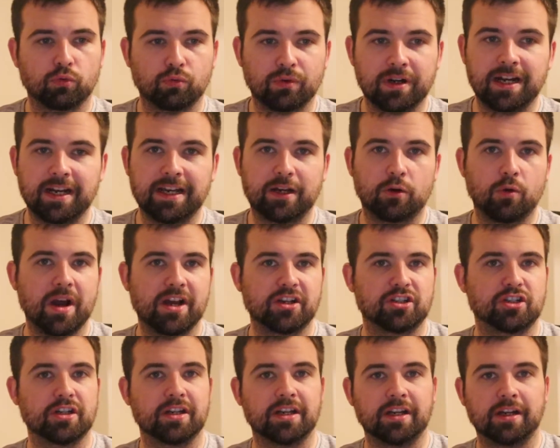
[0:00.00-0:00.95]
really
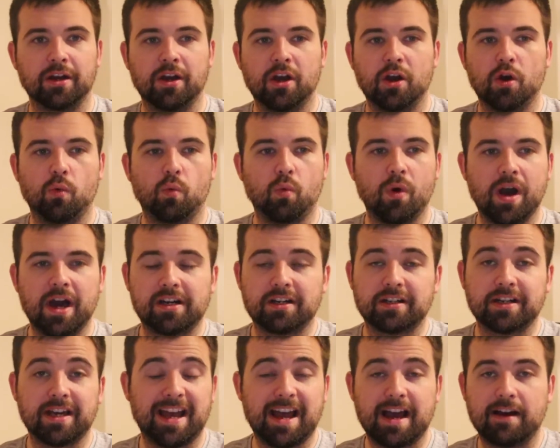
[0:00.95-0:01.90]
questioning
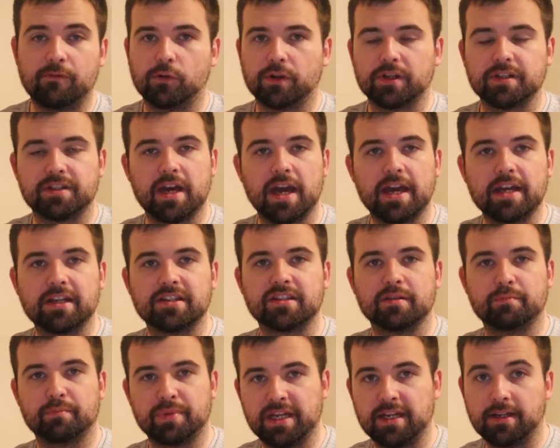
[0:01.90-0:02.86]
whether they have what it takes
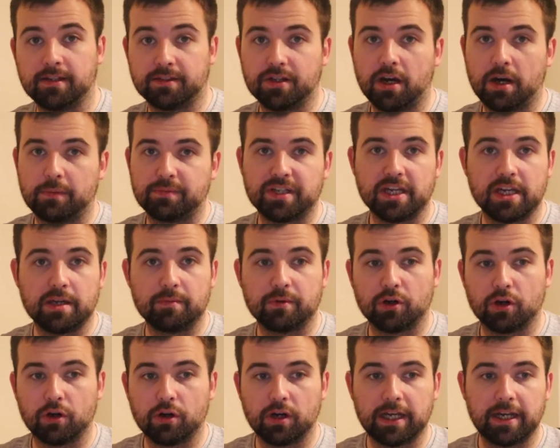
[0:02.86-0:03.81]
to be a top team
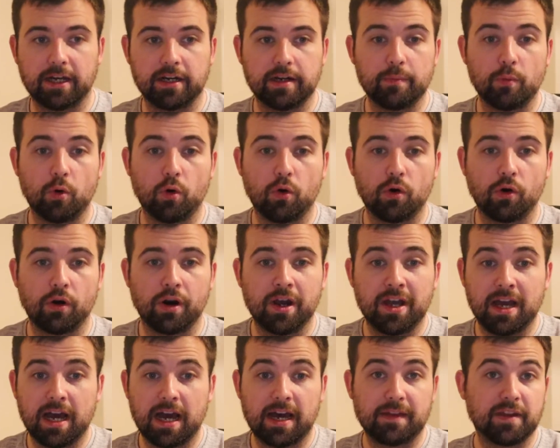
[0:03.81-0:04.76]
in hurling anymore.
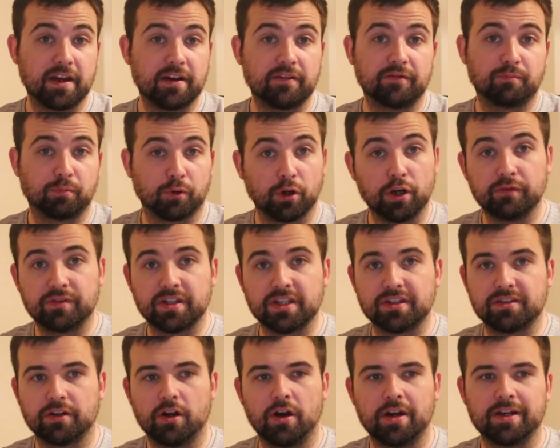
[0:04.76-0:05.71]
And they've proved
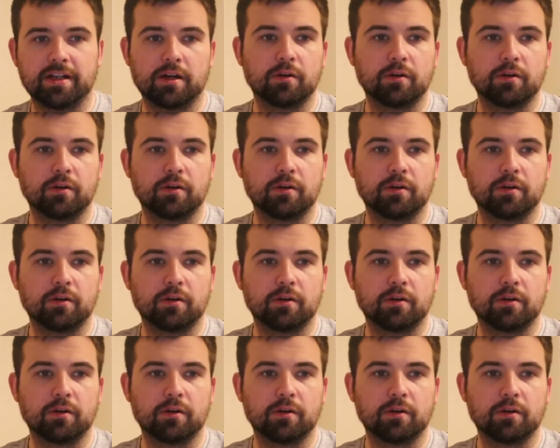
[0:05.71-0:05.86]
it tonight.